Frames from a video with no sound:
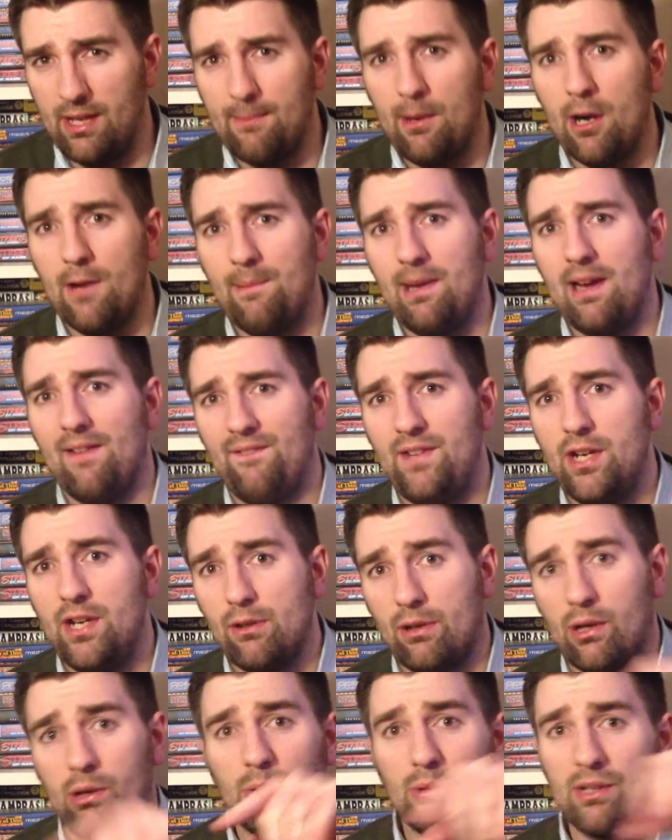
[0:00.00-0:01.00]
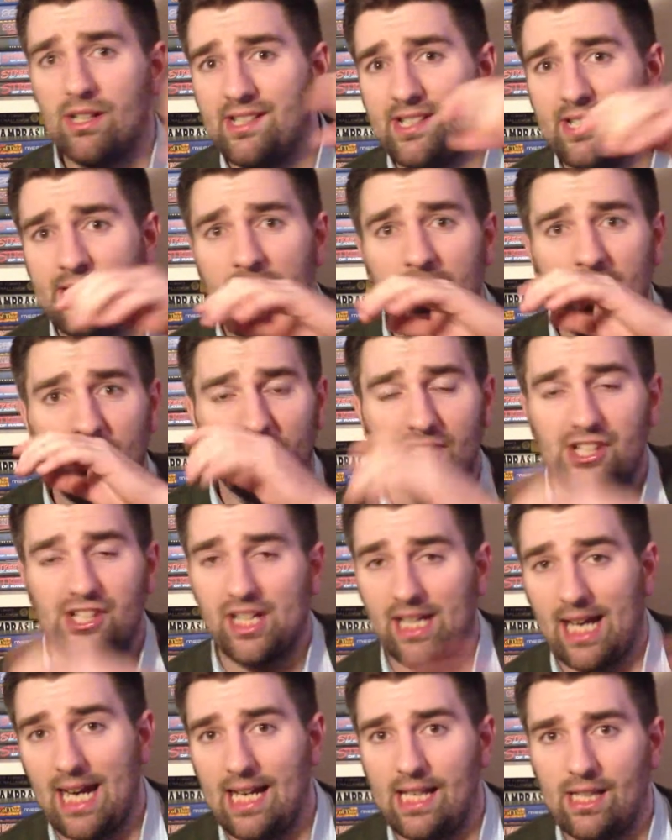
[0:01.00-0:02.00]
There might be a few corners in there like
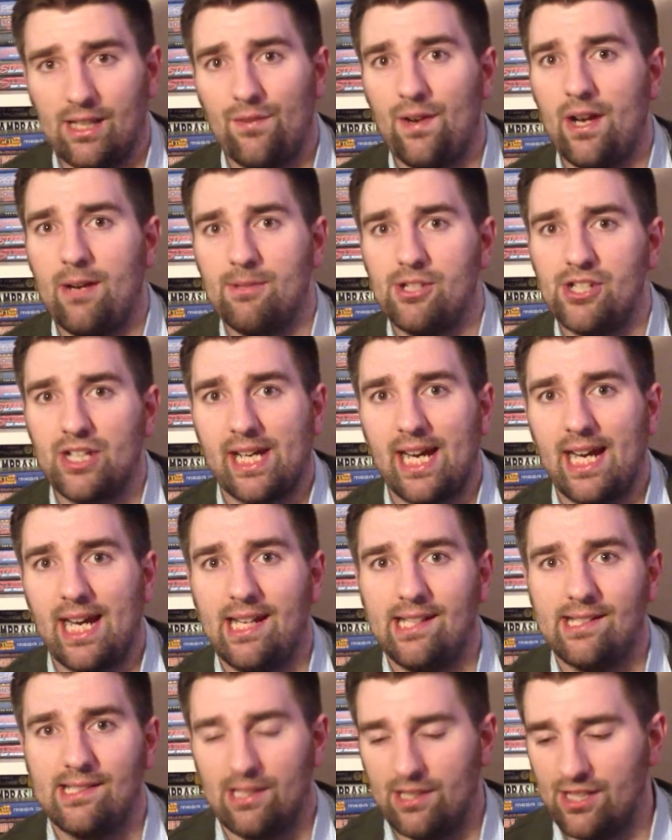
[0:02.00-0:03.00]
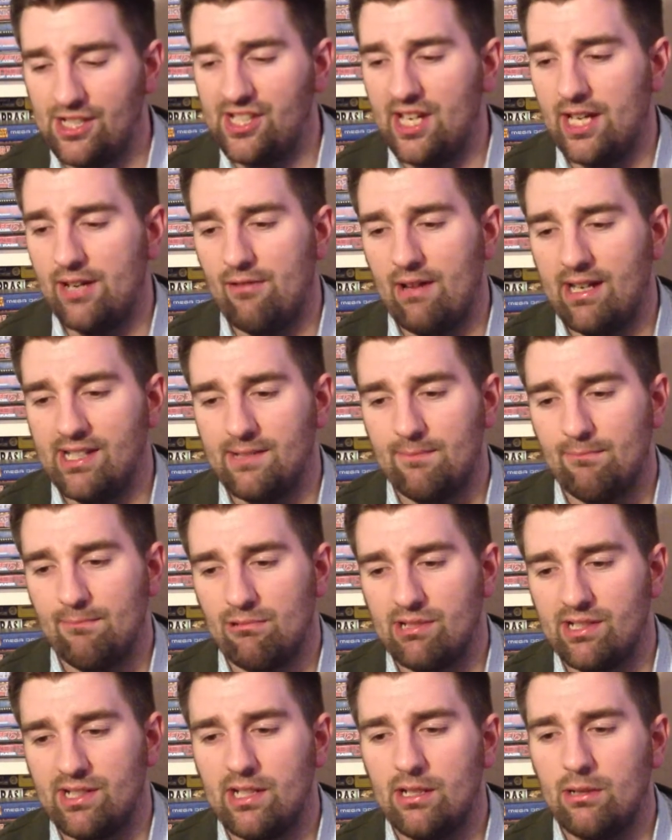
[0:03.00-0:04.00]
chicanes, famous chicanes like the Center S in
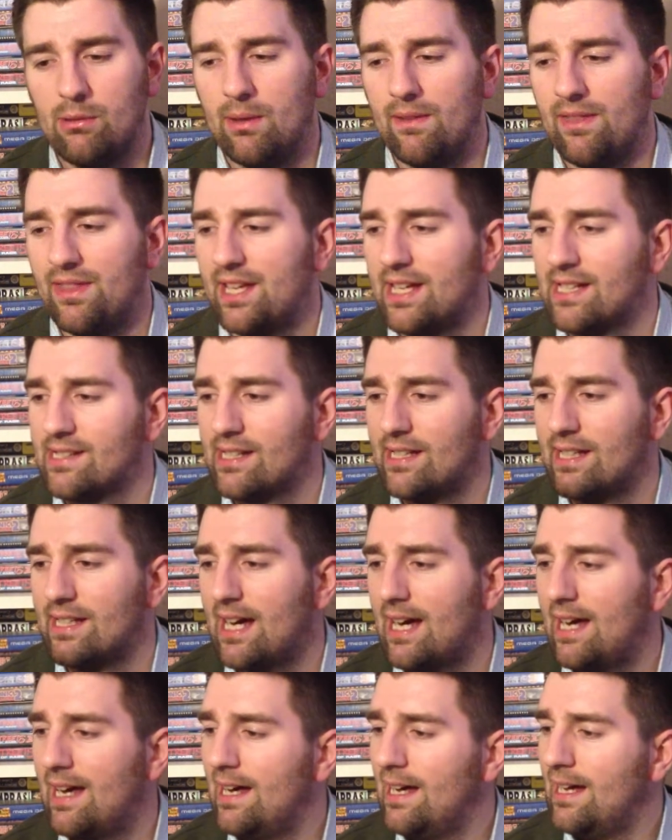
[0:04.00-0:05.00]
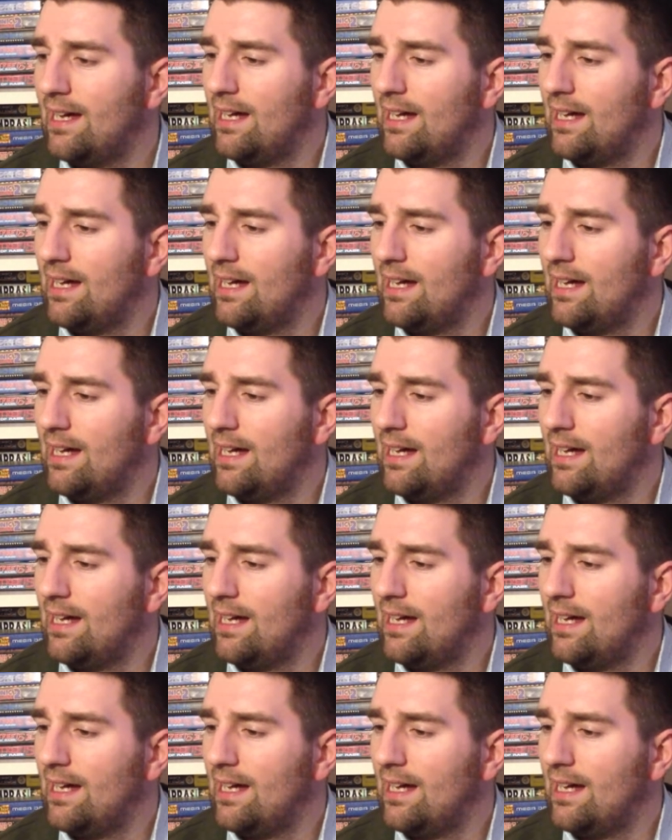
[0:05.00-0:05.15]
Brazil and things like that.